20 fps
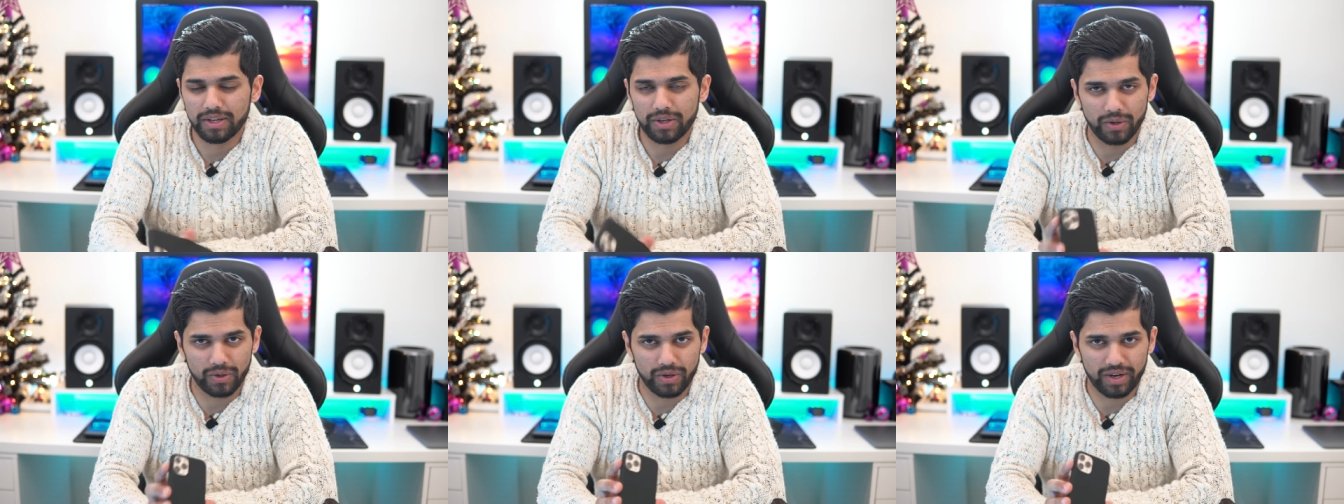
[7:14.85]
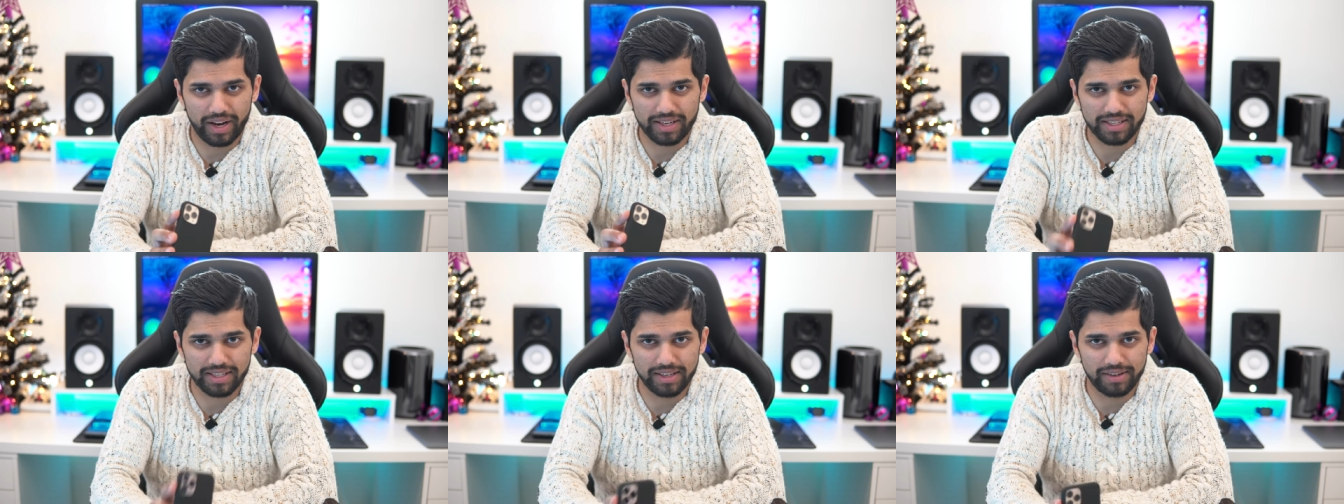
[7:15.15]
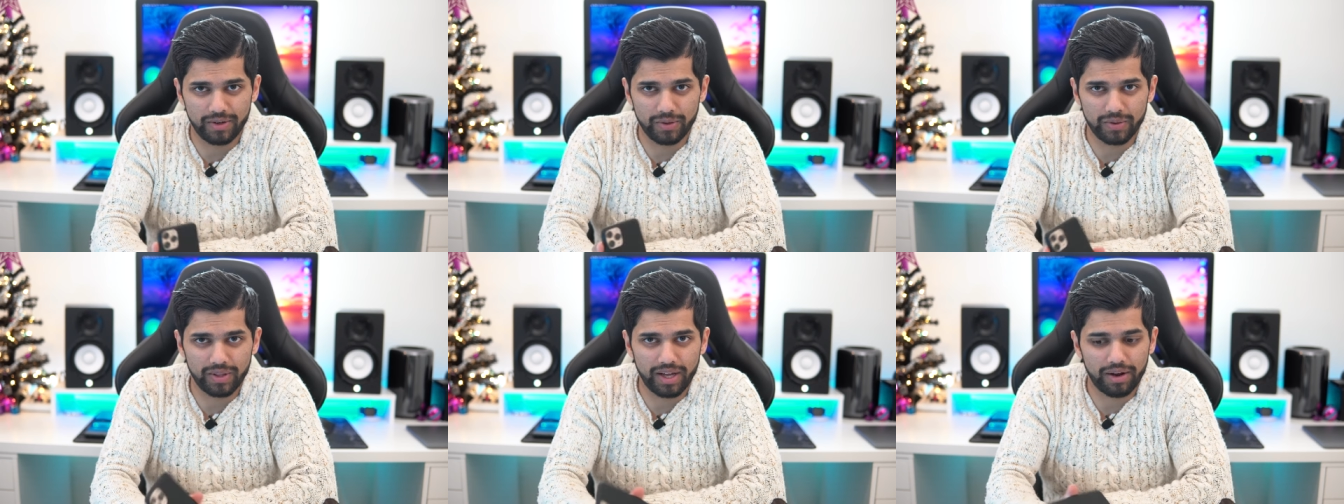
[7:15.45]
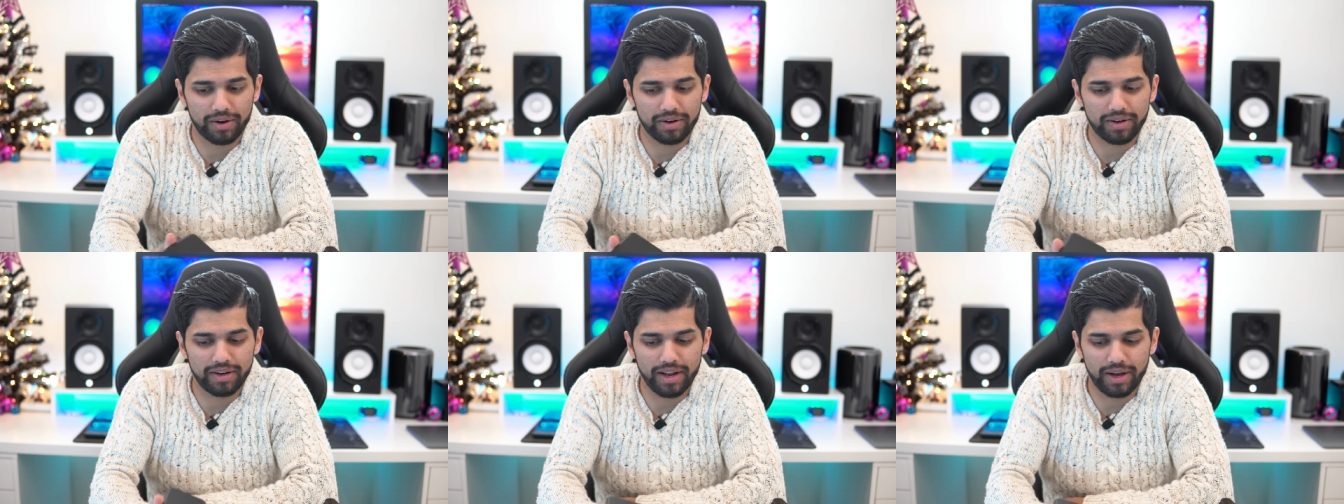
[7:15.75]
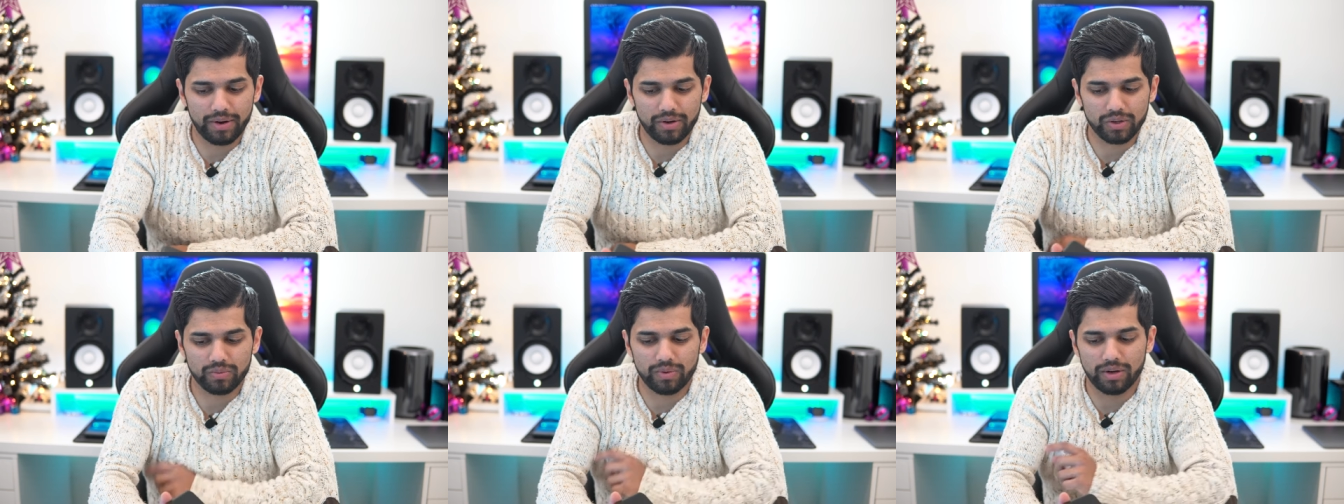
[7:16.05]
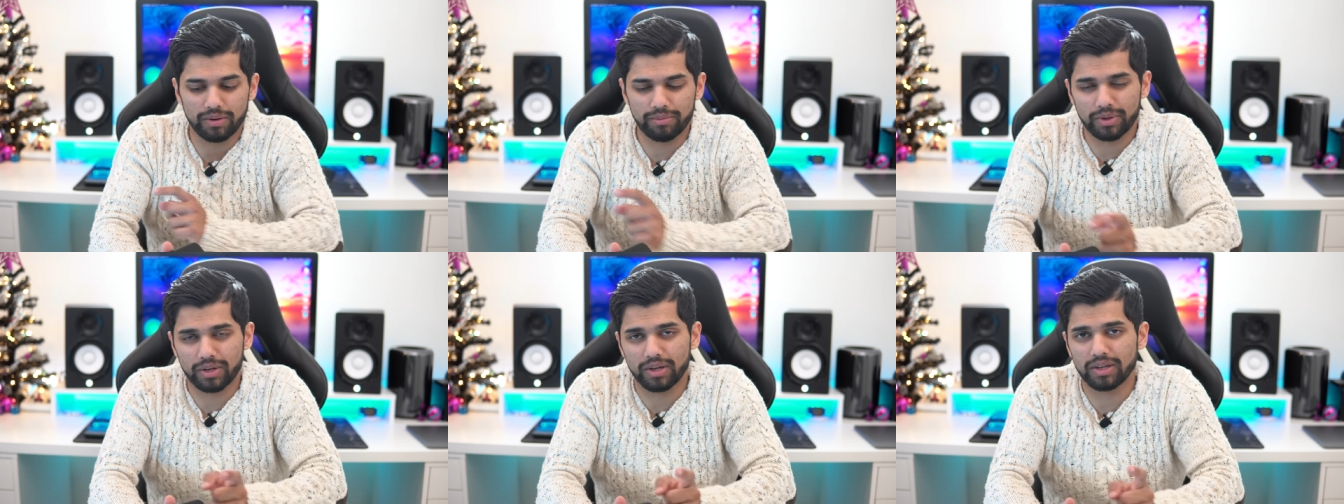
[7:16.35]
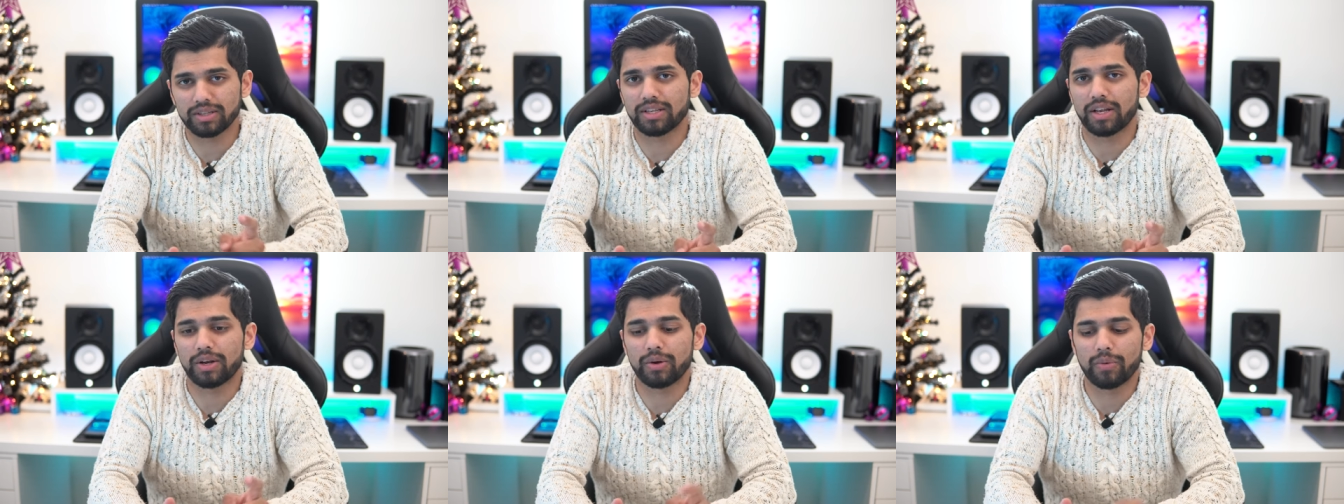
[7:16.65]
you can actually do that now as well
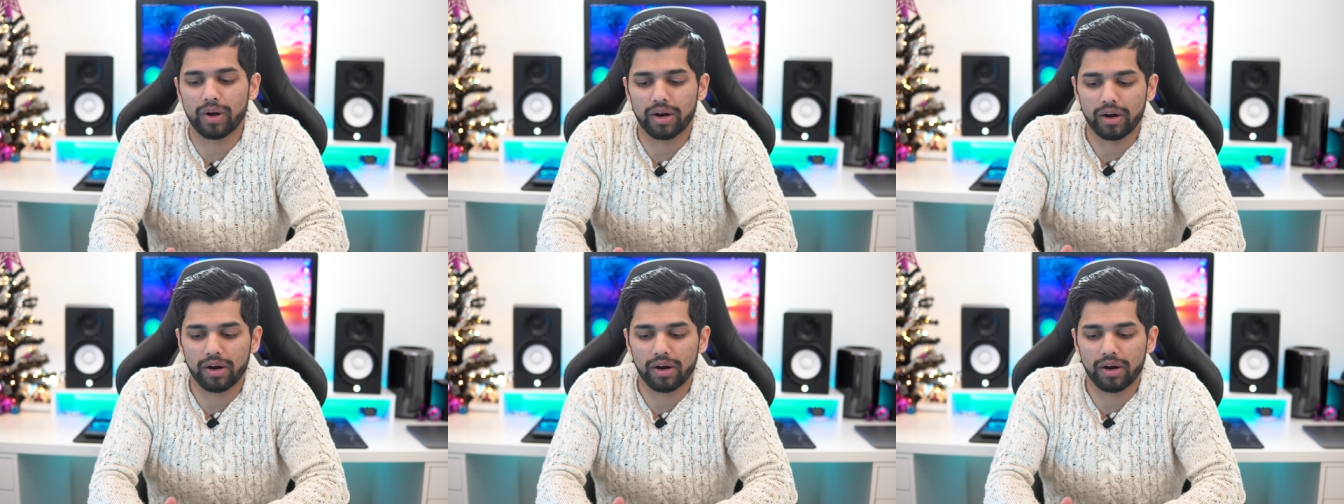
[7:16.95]
because they do